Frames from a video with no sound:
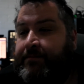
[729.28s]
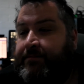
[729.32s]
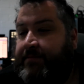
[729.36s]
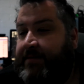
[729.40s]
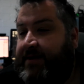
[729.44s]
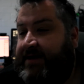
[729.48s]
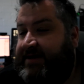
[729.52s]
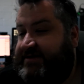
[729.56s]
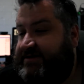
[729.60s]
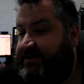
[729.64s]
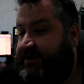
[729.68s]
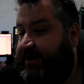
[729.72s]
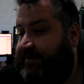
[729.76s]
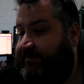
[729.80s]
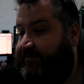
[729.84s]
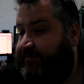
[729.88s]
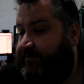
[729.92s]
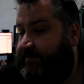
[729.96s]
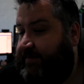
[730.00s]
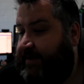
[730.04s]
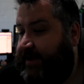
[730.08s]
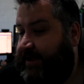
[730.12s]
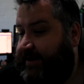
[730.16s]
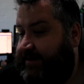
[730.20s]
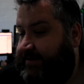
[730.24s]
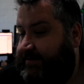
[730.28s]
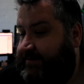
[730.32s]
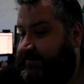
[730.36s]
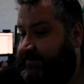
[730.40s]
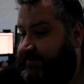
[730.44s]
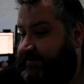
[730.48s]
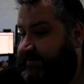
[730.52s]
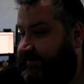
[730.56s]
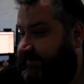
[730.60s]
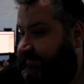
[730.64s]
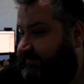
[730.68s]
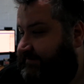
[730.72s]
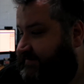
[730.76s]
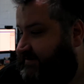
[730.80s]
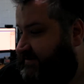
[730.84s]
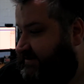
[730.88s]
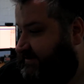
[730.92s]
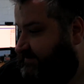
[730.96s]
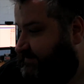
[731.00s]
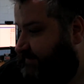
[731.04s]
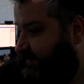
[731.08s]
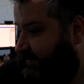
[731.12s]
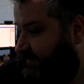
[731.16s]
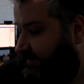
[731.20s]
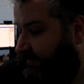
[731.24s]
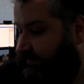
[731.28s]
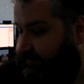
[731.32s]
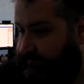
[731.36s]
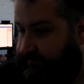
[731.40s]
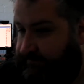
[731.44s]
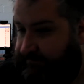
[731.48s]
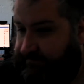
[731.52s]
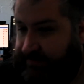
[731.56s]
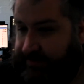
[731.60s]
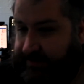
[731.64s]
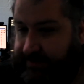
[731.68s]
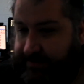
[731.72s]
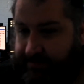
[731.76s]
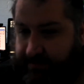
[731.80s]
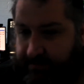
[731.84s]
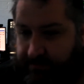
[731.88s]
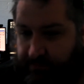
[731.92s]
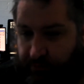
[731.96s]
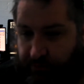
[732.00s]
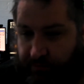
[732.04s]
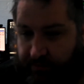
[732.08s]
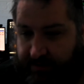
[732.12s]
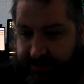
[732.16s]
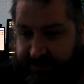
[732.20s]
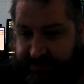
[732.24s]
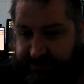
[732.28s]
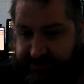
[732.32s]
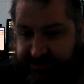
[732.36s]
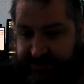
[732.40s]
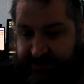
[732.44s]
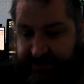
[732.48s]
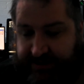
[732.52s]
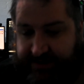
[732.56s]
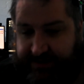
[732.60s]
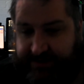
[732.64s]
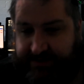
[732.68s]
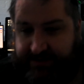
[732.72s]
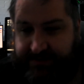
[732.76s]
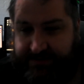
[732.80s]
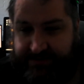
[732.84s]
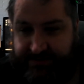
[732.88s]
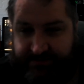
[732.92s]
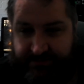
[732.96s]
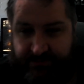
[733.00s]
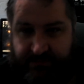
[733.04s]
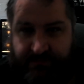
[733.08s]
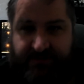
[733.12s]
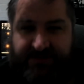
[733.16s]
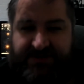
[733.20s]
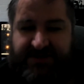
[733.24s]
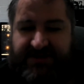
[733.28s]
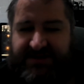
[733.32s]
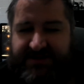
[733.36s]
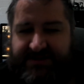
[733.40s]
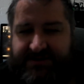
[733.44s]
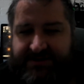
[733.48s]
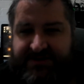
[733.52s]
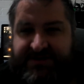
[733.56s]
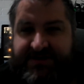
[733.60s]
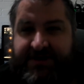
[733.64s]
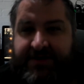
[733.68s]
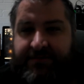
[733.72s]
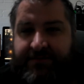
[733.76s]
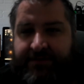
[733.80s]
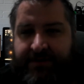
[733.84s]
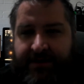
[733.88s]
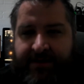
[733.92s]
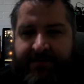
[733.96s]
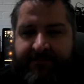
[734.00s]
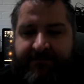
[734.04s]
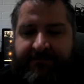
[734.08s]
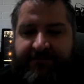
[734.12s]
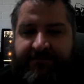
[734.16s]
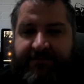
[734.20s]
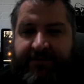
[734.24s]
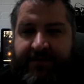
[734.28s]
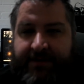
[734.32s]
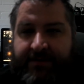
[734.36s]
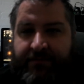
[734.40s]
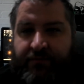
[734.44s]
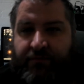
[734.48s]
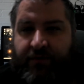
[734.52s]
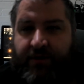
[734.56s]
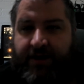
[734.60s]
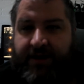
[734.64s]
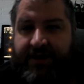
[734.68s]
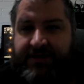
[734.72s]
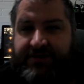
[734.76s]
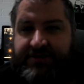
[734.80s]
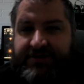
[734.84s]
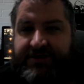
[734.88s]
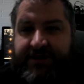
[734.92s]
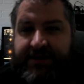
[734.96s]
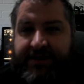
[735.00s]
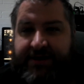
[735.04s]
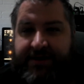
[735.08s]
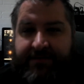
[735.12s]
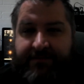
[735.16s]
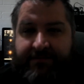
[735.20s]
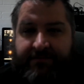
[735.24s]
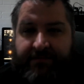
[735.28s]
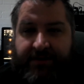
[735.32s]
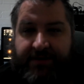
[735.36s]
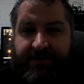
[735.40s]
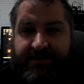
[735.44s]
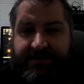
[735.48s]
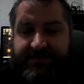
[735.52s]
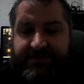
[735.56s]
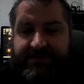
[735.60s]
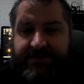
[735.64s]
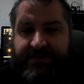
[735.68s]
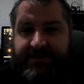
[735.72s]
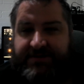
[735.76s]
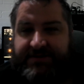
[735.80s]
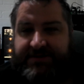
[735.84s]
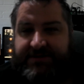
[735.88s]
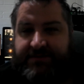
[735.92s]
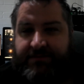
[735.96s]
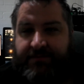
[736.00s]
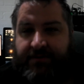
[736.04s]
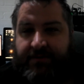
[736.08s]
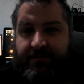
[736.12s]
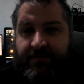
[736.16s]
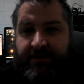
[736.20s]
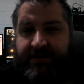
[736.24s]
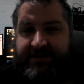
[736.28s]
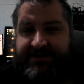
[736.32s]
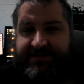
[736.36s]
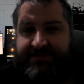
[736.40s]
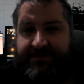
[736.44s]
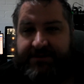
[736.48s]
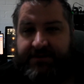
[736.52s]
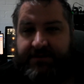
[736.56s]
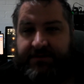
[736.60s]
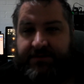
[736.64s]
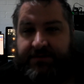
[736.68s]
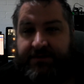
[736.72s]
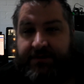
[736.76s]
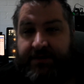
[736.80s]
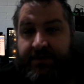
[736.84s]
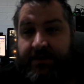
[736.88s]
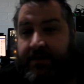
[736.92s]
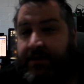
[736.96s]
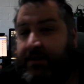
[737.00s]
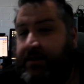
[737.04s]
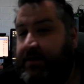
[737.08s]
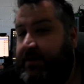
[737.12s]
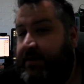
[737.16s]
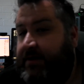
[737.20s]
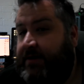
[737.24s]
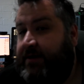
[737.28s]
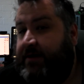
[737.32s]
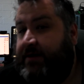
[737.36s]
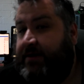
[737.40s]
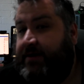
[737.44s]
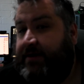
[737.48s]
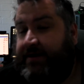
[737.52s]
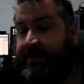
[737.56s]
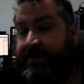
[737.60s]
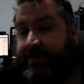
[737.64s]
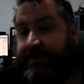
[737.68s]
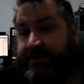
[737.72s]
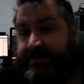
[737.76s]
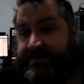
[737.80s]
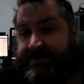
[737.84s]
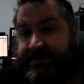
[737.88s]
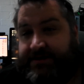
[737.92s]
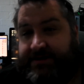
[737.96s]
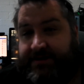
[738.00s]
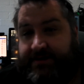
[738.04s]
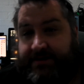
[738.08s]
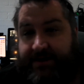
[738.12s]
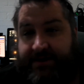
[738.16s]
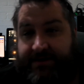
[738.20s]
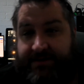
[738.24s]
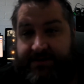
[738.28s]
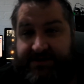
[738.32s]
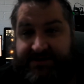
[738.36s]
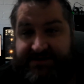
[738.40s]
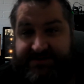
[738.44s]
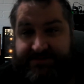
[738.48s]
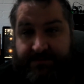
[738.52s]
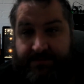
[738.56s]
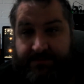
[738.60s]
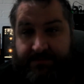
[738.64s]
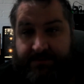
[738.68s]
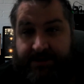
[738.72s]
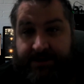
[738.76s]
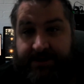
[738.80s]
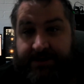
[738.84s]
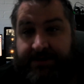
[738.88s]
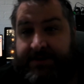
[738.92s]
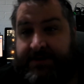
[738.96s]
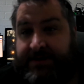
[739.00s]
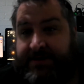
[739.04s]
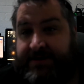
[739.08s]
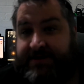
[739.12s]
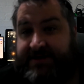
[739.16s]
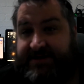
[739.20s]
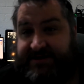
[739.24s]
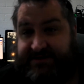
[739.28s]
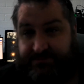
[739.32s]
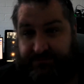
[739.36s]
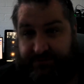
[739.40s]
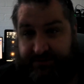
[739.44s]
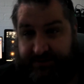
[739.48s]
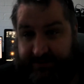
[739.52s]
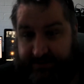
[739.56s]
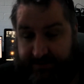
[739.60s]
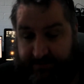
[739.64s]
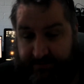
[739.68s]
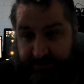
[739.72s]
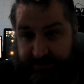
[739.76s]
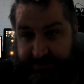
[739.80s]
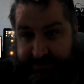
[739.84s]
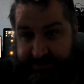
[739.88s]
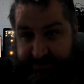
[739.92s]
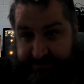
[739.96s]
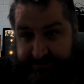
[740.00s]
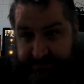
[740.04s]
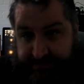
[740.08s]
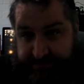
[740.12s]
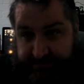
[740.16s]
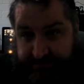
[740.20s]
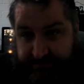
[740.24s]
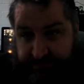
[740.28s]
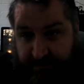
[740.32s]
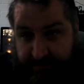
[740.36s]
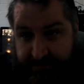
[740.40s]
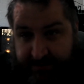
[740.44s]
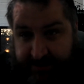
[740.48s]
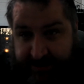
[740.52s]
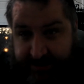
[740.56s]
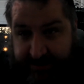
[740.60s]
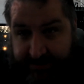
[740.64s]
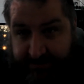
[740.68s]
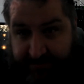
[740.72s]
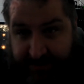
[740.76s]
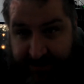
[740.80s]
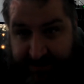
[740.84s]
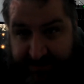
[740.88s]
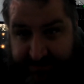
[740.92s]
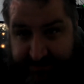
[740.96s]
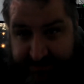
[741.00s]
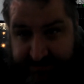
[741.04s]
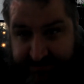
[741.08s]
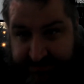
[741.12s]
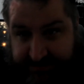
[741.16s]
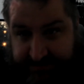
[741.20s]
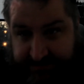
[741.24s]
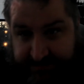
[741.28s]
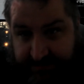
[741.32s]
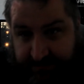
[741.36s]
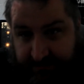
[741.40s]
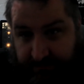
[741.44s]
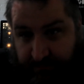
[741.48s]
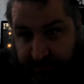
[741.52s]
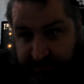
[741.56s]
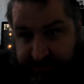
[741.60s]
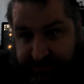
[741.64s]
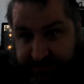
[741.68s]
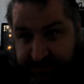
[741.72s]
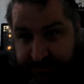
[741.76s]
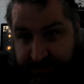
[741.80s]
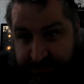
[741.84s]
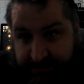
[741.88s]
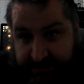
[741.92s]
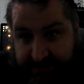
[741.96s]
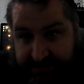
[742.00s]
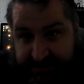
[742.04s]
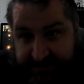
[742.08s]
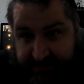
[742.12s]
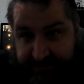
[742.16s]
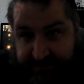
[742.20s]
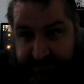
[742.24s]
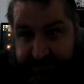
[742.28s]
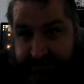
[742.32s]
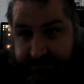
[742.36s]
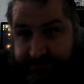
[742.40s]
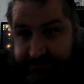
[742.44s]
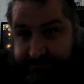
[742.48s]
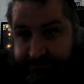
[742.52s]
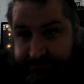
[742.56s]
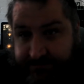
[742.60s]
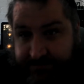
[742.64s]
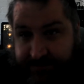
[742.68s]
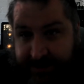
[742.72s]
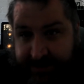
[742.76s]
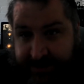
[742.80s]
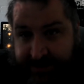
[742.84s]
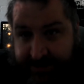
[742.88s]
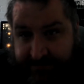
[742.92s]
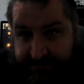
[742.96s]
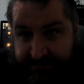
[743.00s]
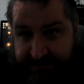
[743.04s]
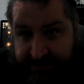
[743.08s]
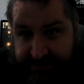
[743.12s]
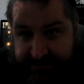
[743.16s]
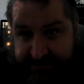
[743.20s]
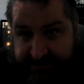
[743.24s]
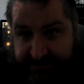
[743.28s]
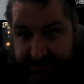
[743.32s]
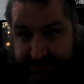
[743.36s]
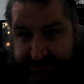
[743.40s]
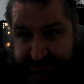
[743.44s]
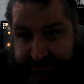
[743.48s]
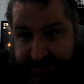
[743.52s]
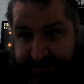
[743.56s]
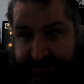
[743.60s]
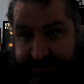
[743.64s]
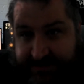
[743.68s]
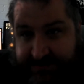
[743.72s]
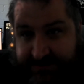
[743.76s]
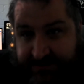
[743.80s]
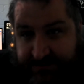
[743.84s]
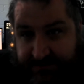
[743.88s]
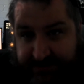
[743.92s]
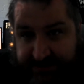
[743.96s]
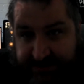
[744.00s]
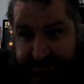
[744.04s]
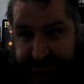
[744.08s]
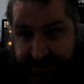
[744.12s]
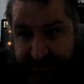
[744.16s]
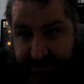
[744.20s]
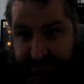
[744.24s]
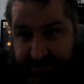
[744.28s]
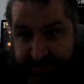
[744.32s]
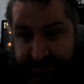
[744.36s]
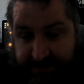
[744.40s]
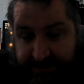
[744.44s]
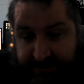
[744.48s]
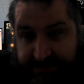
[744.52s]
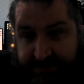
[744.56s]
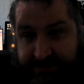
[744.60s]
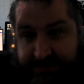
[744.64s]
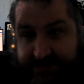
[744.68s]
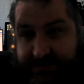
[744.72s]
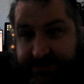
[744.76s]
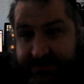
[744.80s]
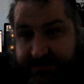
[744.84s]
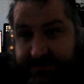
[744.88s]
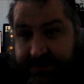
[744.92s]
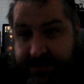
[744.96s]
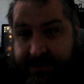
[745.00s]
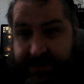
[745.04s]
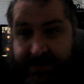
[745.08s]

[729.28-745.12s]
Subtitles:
Aside from that, I've been feeling a bit more energetic. Just generally I'm feeling more energetic. I'm noticing my mind's a bit clearer. I can articulate things a bit better as well. I'm probably going to get back into a bit more streaming as well, things like that. So we'll see how that goes.